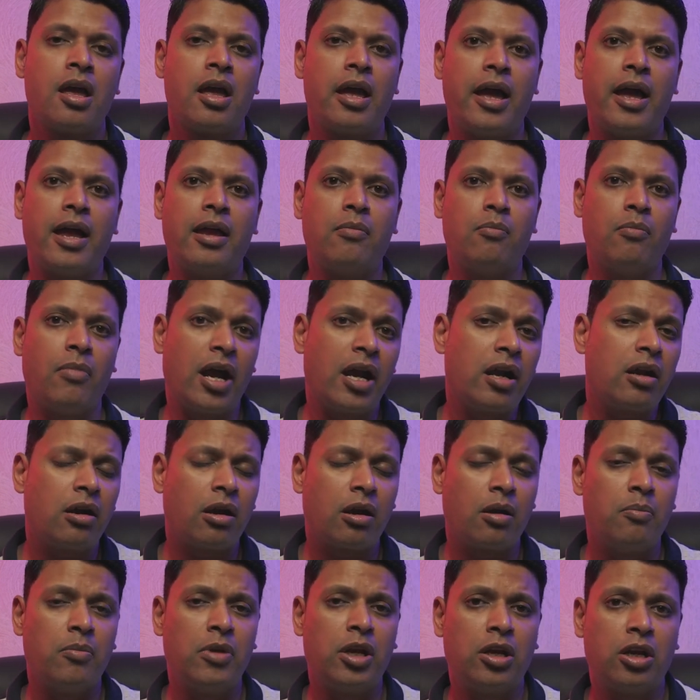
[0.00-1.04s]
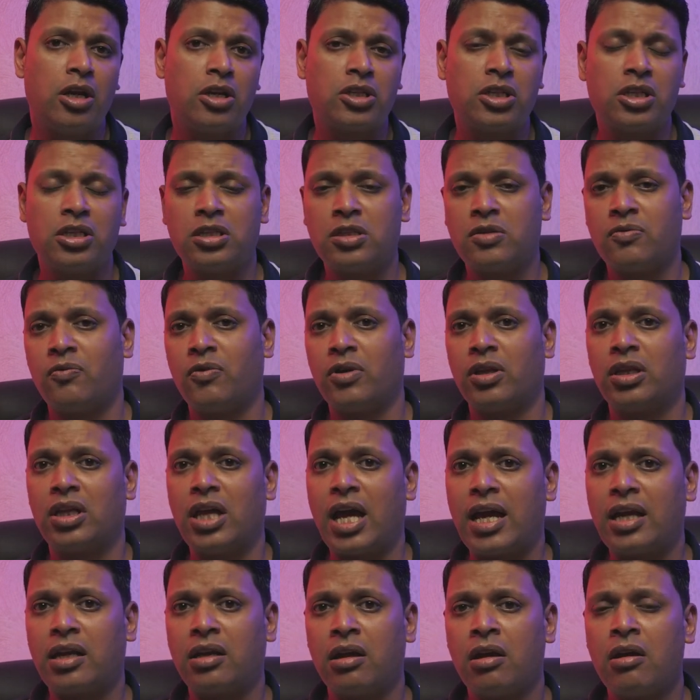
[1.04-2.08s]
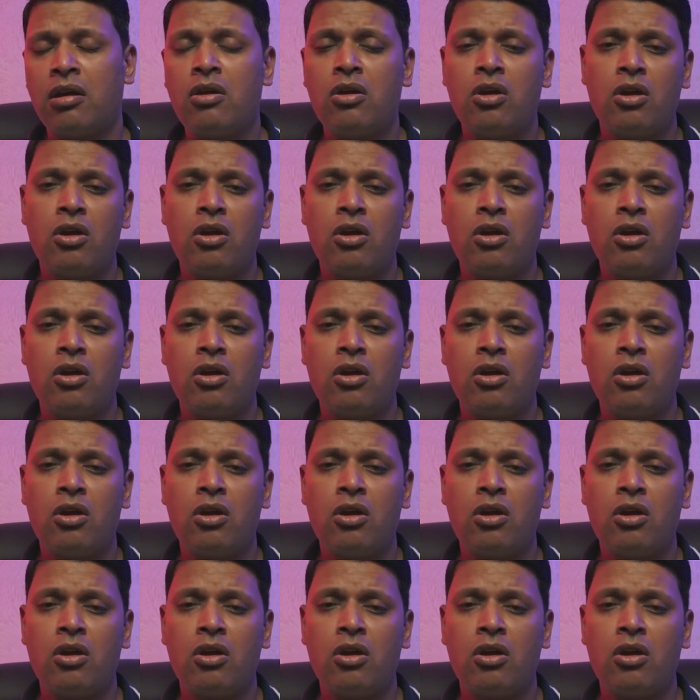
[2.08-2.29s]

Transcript: and my recommendations for that